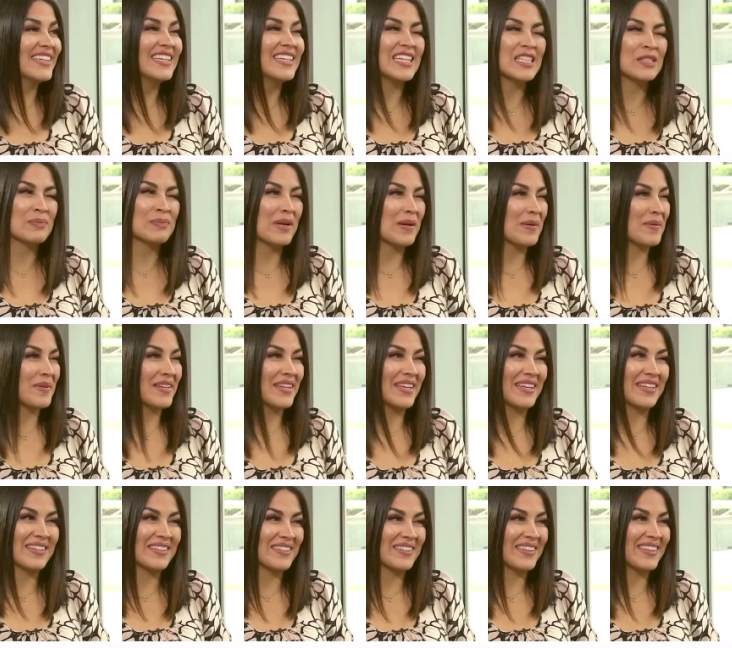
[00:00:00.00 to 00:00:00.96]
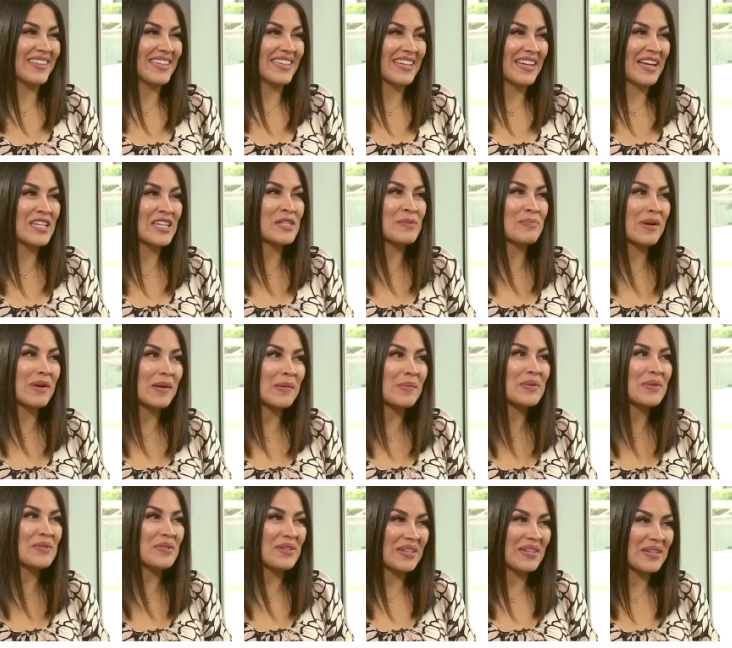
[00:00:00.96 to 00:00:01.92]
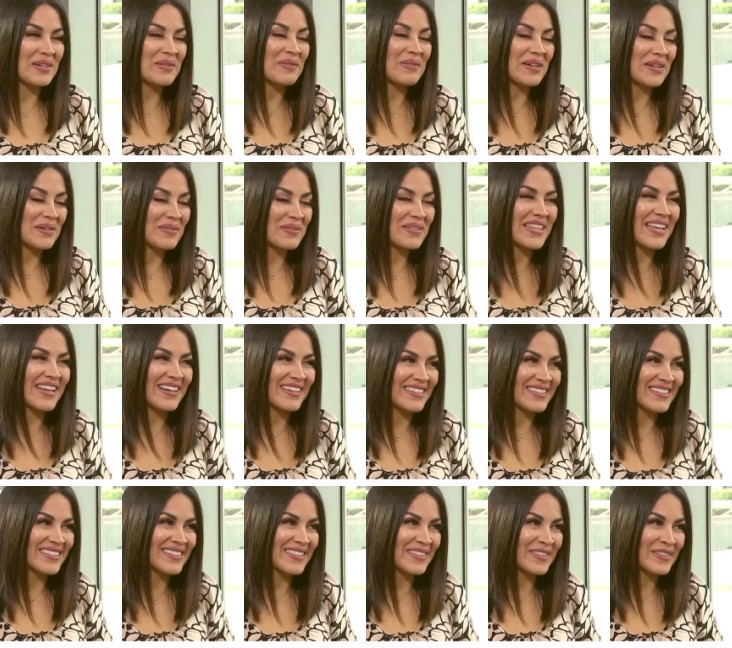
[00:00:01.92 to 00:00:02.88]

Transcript: That's probably not a good thing. I should probably be drinking water with that also.